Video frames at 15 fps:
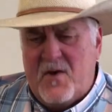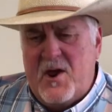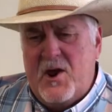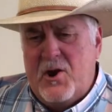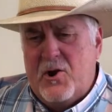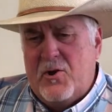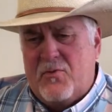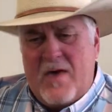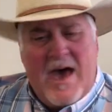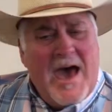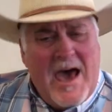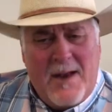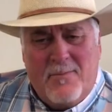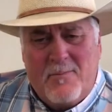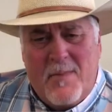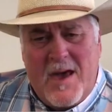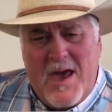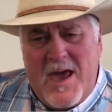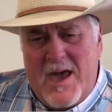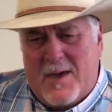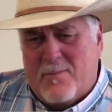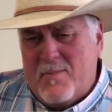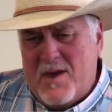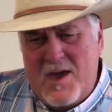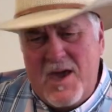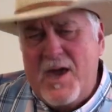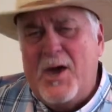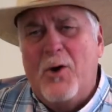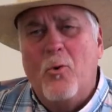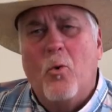fear that make
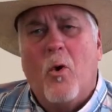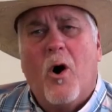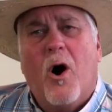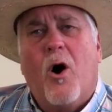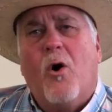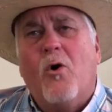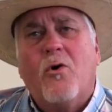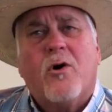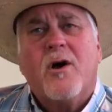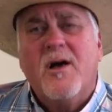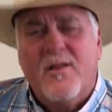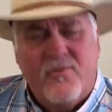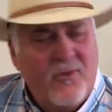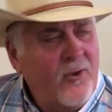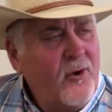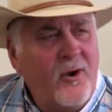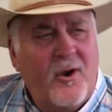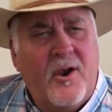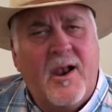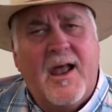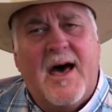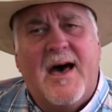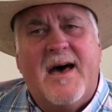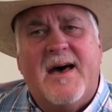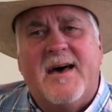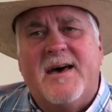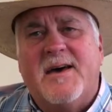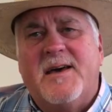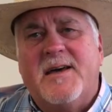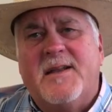me walk the
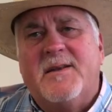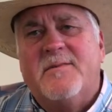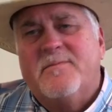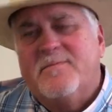line.